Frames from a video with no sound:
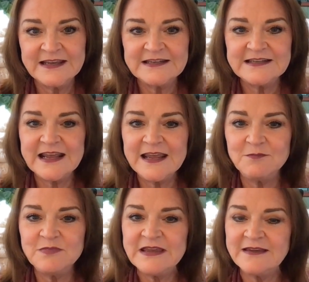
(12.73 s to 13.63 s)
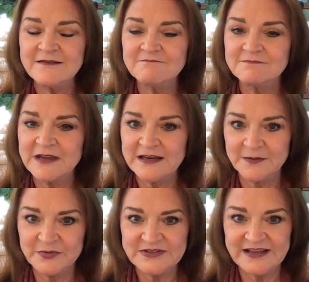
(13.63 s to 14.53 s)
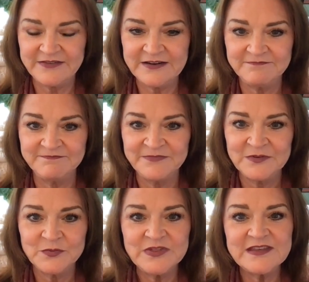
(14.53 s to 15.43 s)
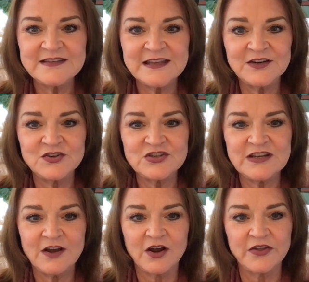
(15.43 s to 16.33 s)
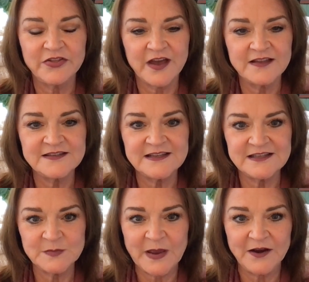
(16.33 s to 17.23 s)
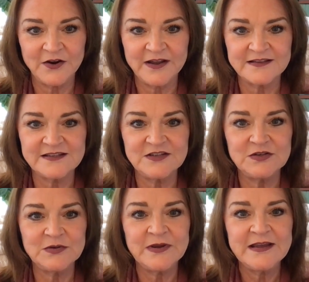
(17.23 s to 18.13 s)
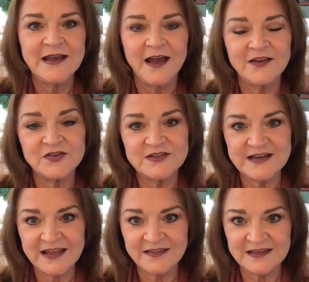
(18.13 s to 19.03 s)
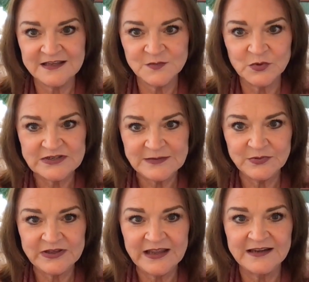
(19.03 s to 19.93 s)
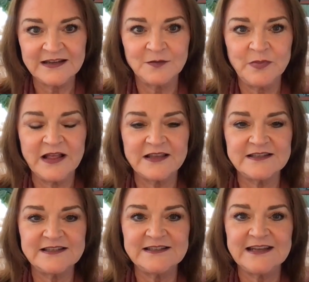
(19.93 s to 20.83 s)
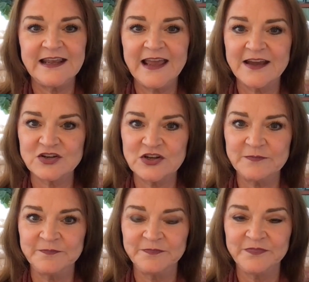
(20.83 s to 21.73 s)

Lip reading: Today being a number 7, with this energy, our thoughts inspire us to understand things more deeply and compel us to take action.